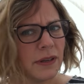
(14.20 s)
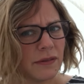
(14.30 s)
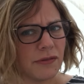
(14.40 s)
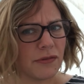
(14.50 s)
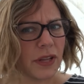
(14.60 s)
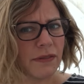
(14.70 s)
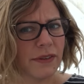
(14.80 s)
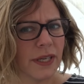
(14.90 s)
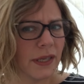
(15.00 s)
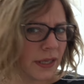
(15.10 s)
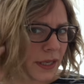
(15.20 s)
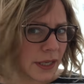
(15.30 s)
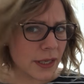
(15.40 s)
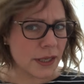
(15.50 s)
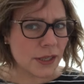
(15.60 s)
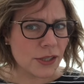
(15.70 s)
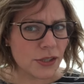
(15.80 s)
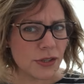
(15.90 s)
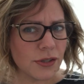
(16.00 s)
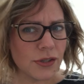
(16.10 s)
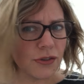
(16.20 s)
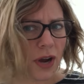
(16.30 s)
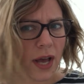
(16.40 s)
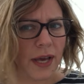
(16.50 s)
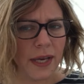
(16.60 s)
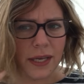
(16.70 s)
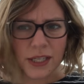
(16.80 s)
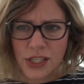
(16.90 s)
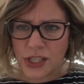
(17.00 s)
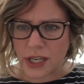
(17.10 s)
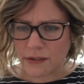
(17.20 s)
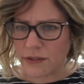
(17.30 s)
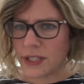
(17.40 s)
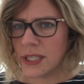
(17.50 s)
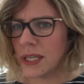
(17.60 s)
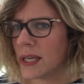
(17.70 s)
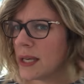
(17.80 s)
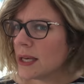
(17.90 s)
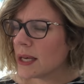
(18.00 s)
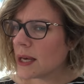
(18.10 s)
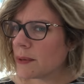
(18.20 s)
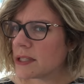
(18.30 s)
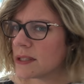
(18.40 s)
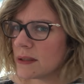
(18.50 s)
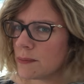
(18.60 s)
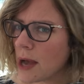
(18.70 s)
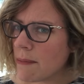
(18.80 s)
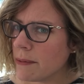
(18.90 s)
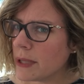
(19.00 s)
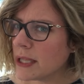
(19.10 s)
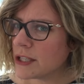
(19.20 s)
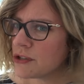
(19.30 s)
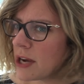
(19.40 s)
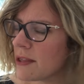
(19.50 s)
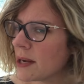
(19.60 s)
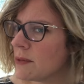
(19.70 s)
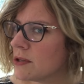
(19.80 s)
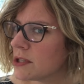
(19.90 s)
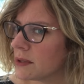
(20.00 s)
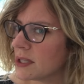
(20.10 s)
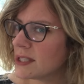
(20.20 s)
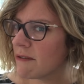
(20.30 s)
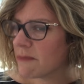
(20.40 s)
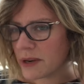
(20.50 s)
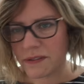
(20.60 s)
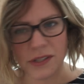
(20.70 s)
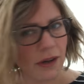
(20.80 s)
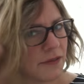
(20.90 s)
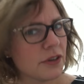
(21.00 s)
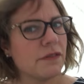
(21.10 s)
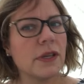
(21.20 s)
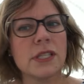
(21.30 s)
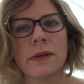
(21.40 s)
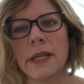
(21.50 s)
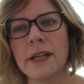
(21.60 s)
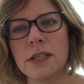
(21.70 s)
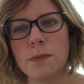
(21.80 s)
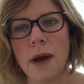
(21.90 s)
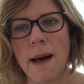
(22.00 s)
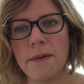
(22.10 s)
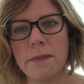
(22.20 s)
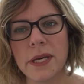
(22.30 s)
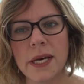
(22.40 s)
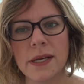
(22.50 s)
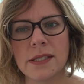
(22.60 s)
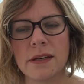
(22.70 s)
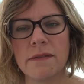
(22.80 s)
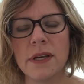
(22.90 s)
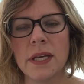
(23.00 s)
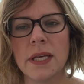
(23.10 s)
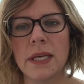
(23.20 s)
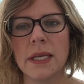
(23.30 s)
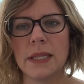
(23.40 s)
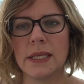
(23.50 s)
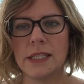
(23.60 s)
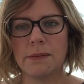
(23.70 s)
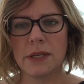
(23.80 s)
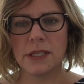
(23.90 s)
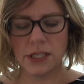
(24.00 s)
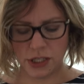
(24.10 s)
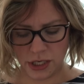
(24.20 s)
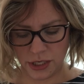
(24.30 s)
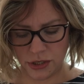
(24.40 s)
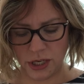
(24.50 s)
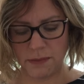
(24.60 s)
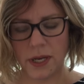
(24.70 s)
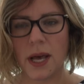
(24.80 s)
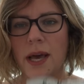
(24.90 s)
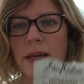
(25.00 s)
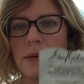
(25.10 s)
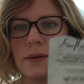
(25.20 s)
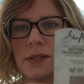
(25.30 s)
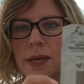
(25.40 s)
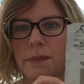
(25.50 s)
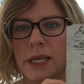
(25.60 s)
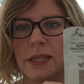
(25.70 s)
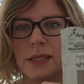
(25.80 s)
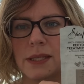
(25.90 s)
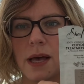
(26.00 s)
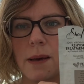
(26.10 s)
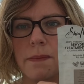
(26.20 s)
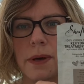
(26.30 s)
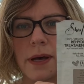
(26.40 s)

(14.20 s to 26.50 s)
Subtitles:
fluffy and dryish and frizzy. It's probably less dry than I'm used to. It does have a bit of a softer feel to it, and that's probably because of the deep conditioning treatment I used. I picked this up.